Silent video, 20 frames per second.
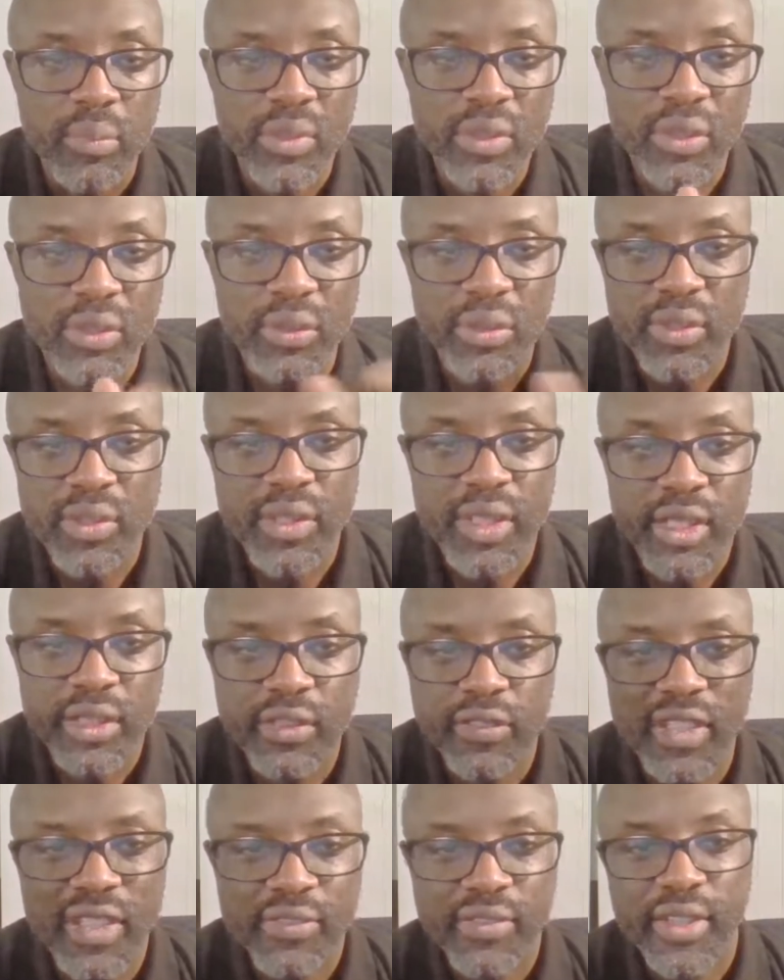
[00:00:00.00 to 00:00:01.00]
So
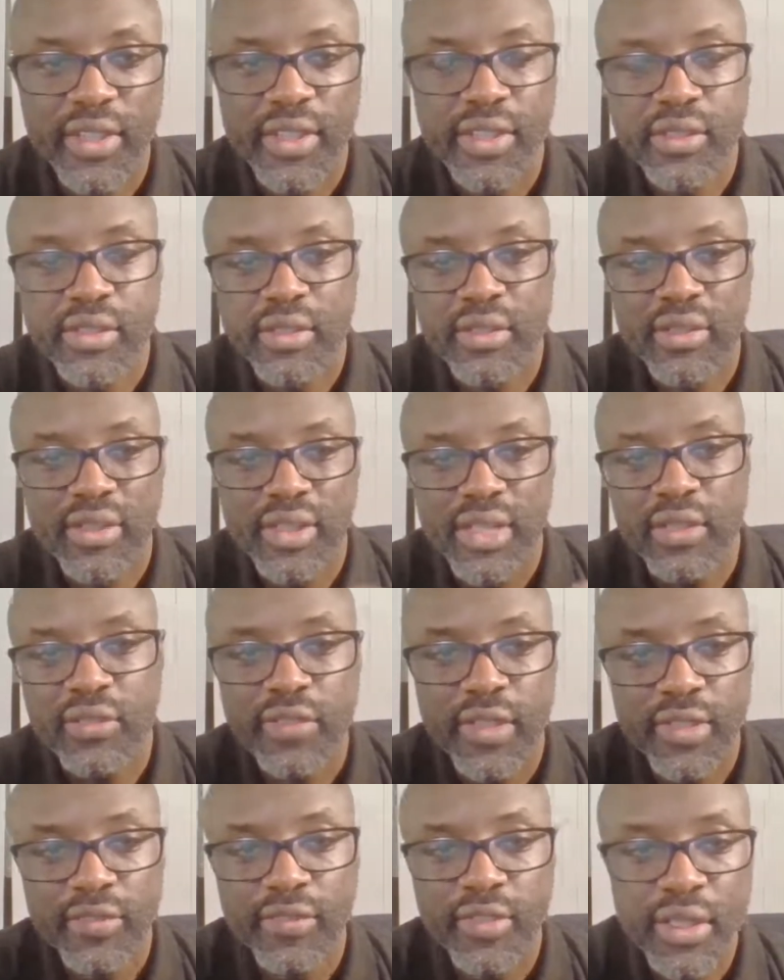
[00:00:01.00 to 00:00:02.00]
that 5 days.
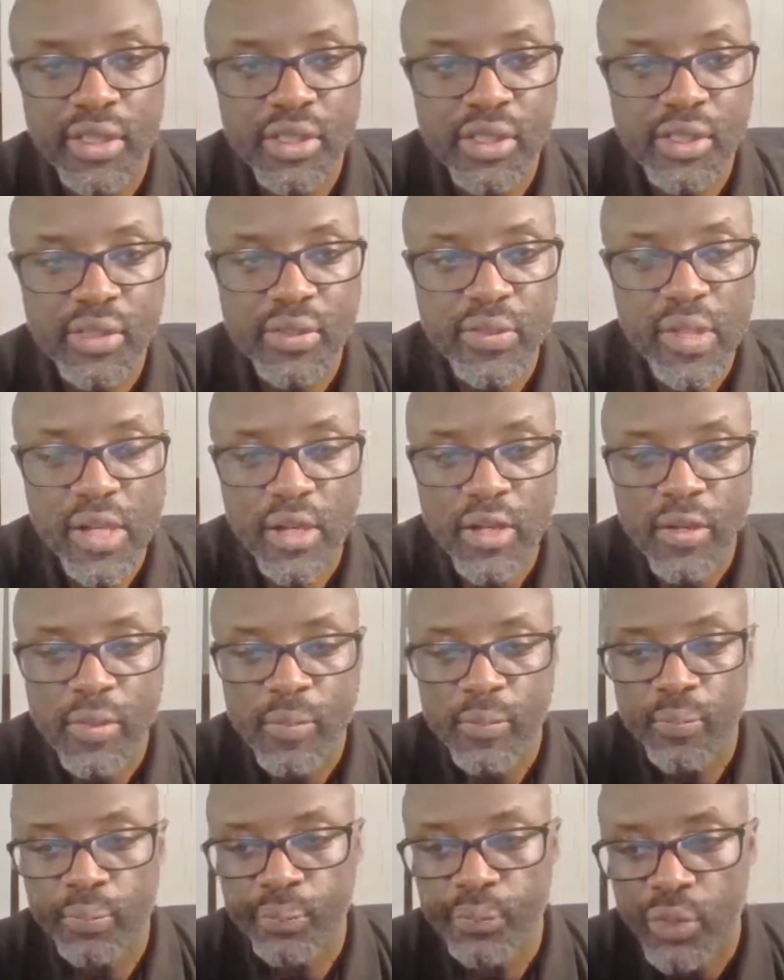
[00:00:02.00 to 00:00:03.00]

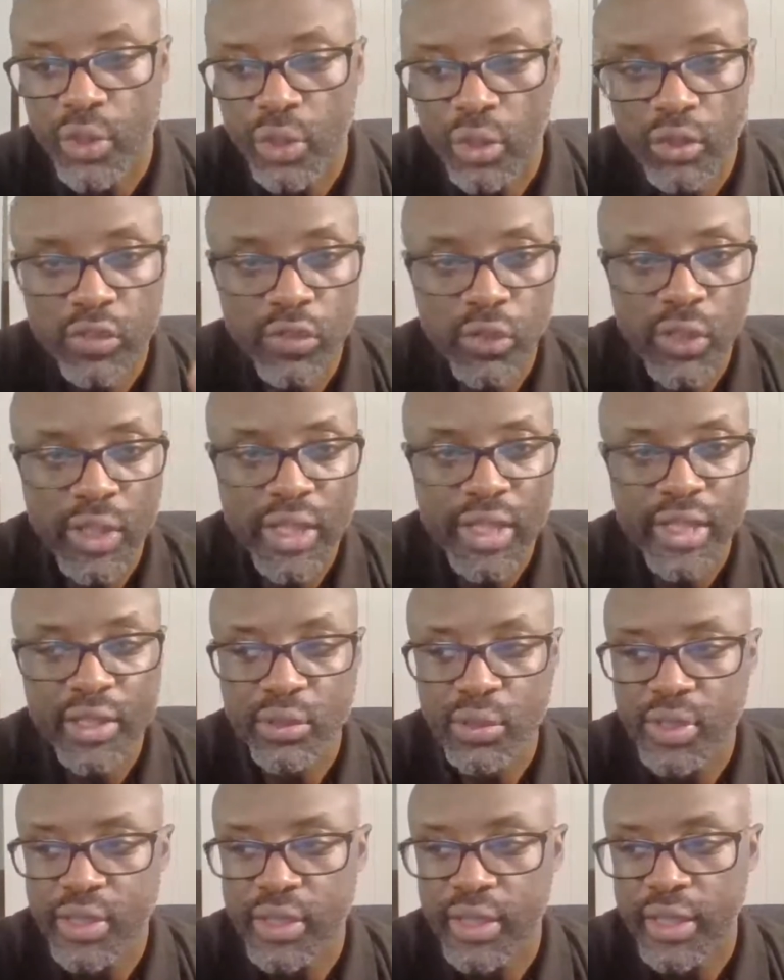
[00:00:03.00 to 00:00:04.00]
Although I
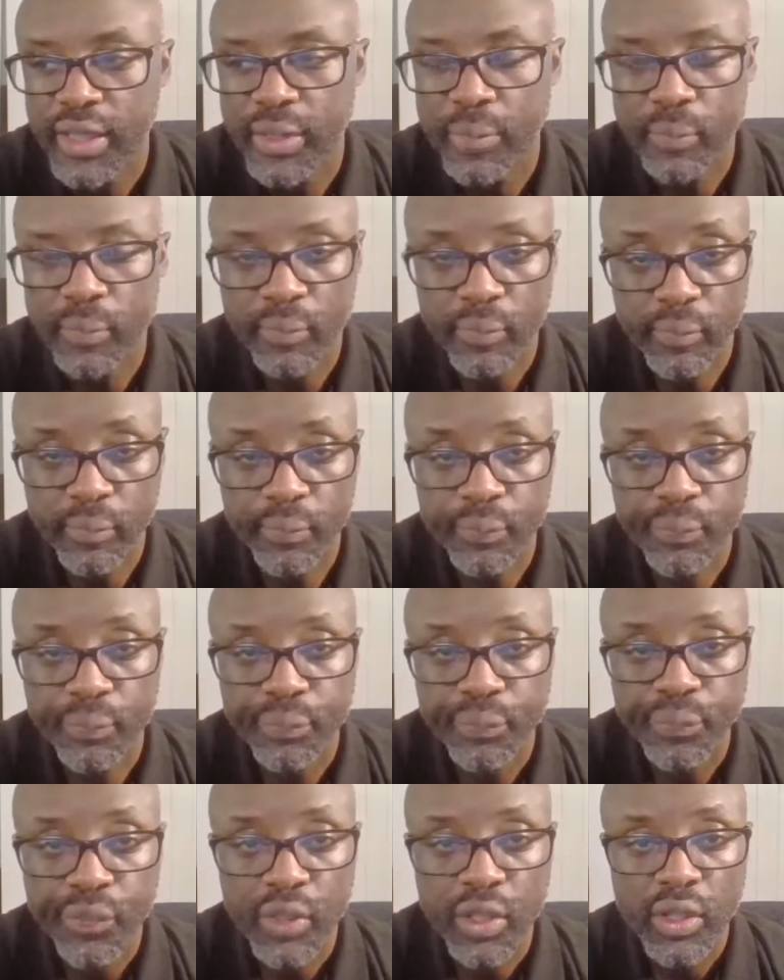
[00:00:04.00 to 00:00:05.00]
like to say, I
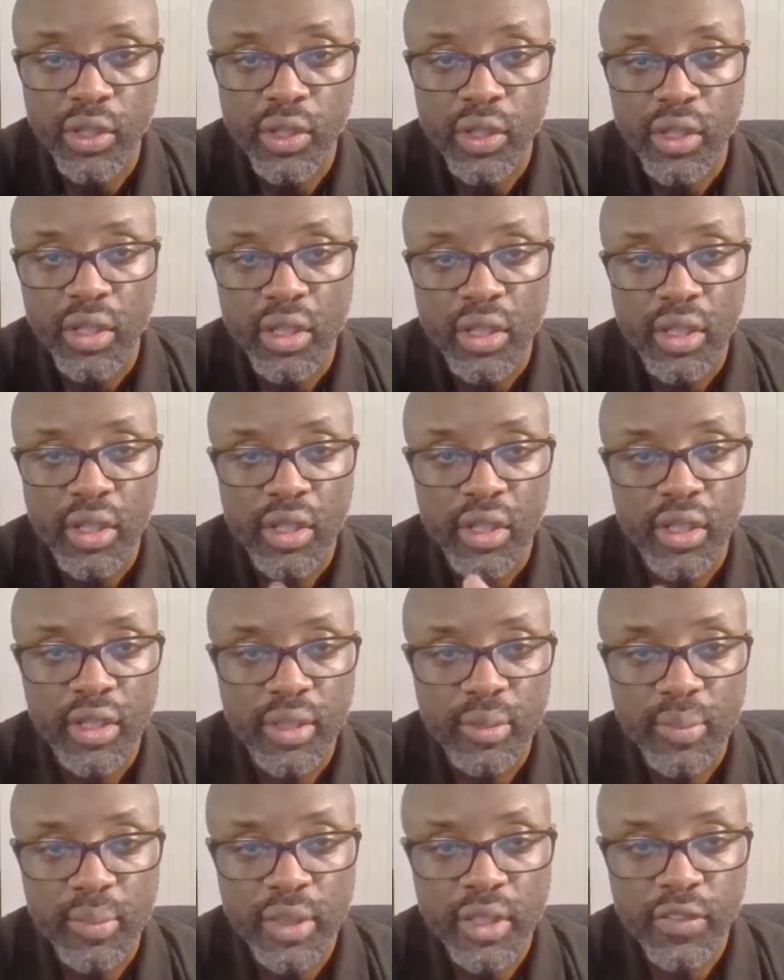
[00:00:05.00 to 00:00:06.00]

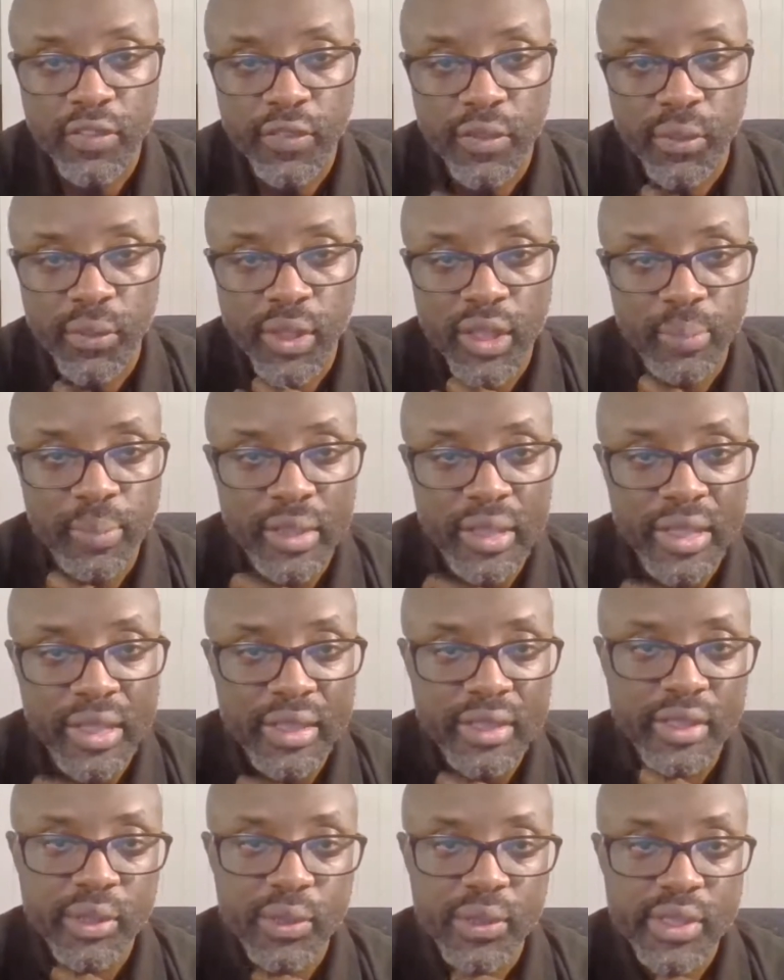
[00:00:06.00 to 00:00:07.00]
mean, if you're gonna be
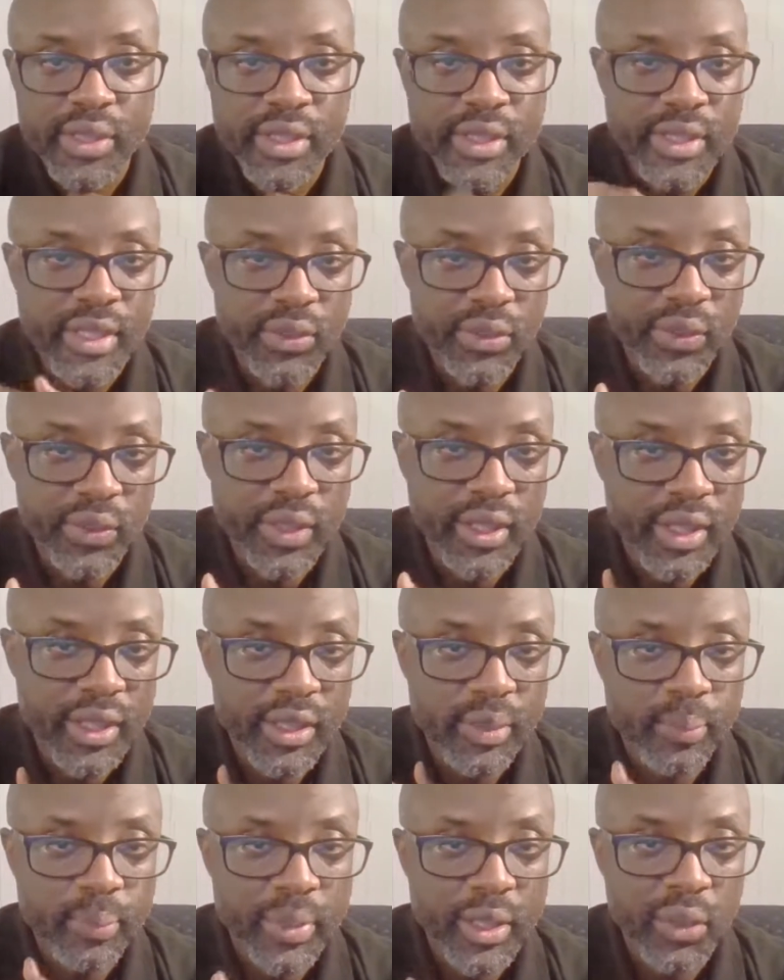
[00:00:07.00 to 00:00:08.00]
landing on a Saturday,
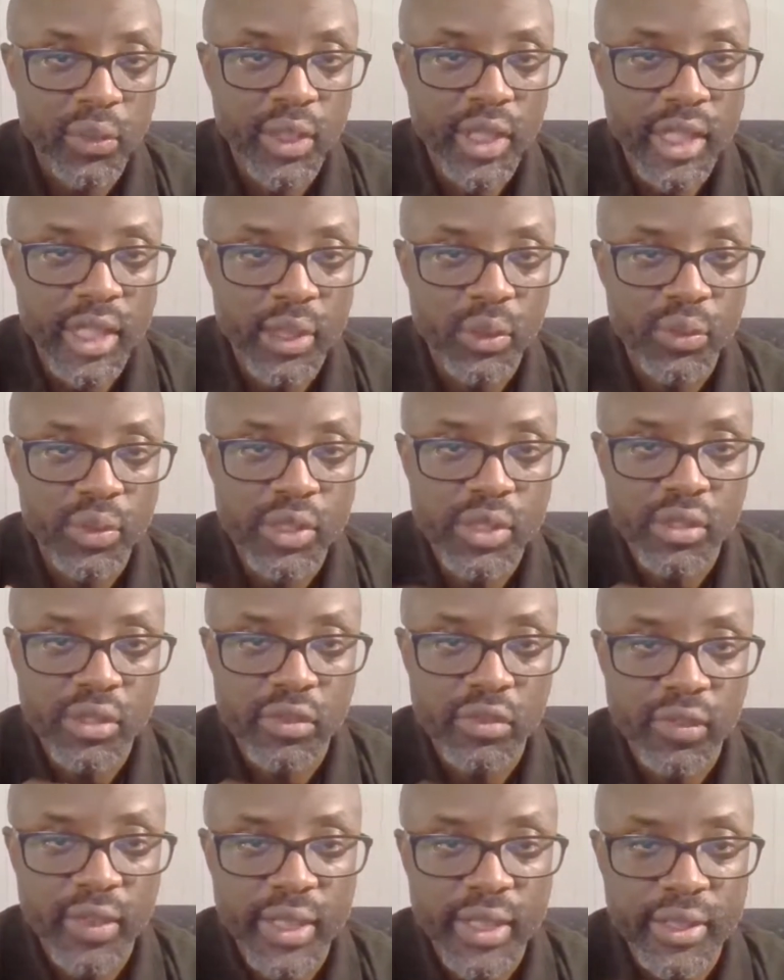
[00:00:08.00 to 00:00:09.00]
depending on how long is
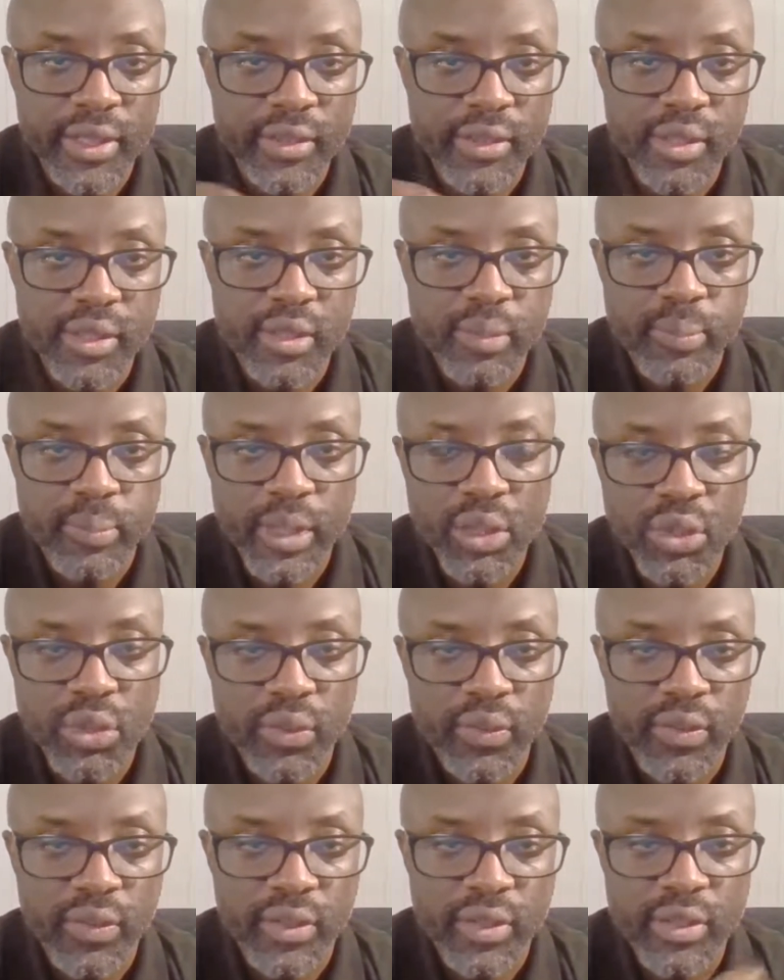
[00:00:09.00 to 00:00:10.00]
your flight, just make
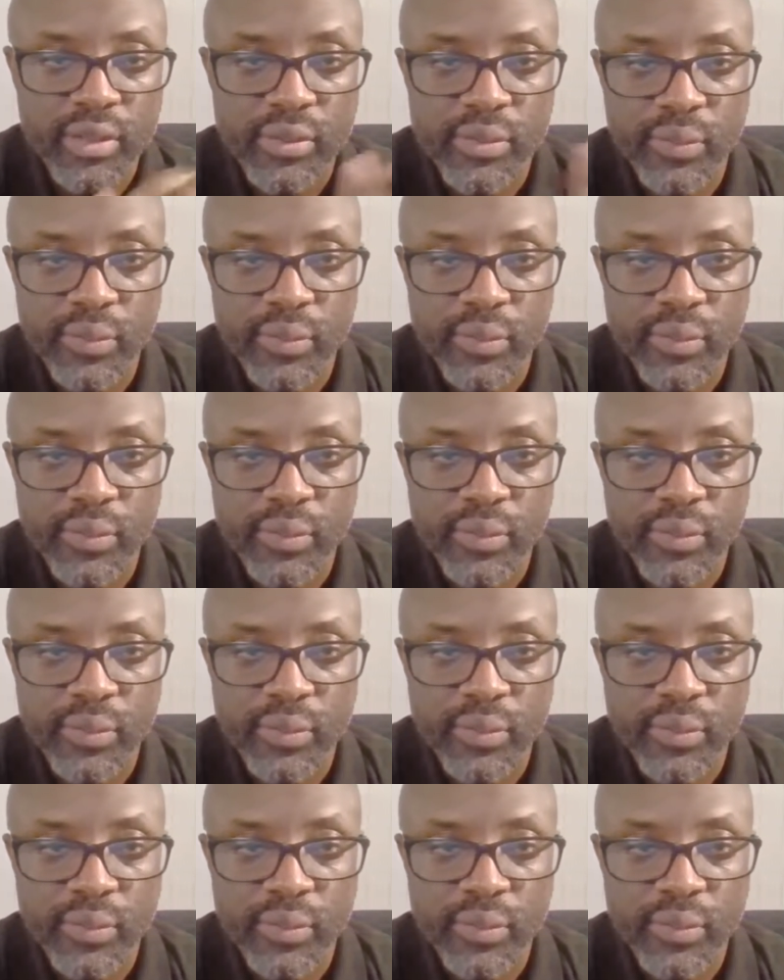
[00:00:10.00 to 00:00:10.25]
sure that.